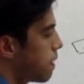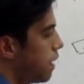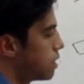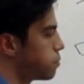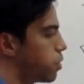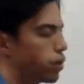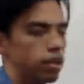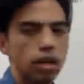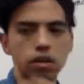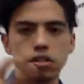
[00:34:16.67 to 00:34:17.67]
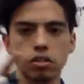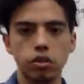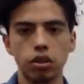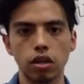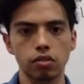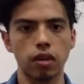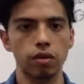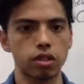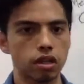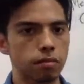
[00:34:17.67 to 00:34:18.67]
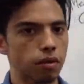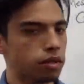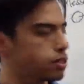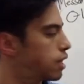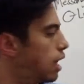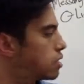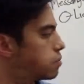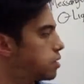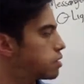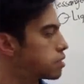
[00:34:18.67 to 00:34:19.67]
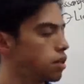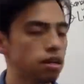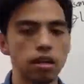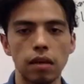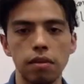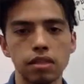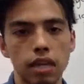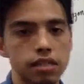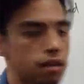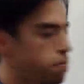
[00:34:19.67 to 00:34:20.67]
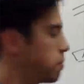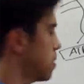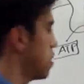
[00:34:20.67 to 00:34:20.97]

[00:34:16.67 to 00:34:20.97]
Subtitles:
it's broken down into 2 things, right? We talked about what this ACE means. That means enzyme.